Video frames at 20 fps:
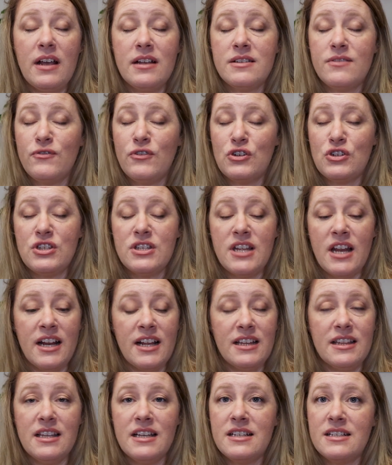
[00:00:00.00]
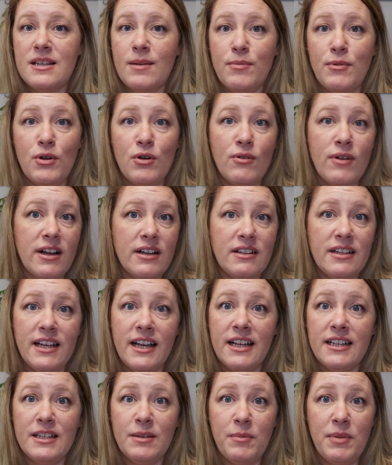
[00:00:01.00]
As if you're setting things up
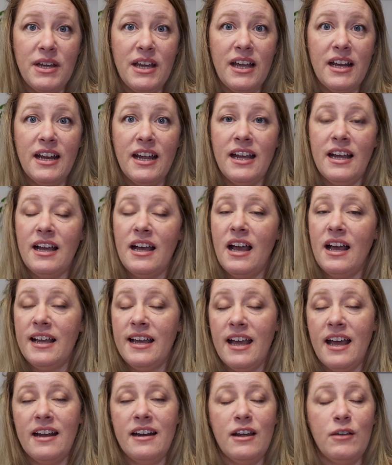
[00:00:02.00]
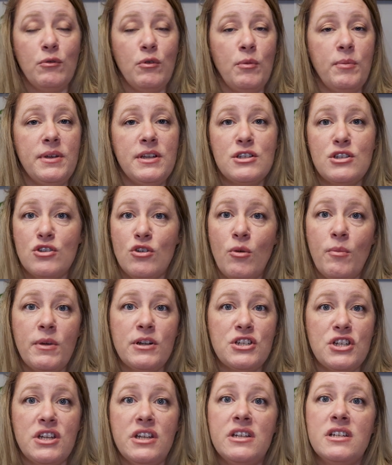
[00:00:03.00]
correctly at the beginning, again, it will be so
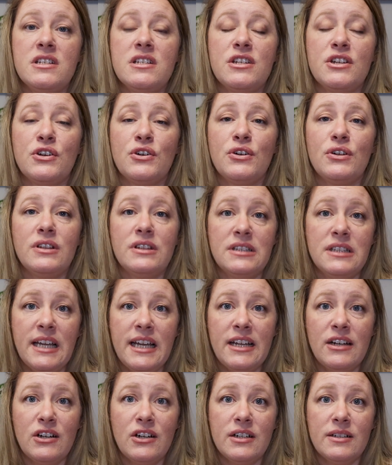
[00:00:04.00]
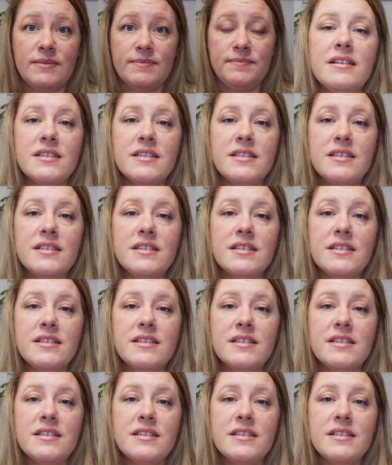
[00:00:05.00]
much easier later.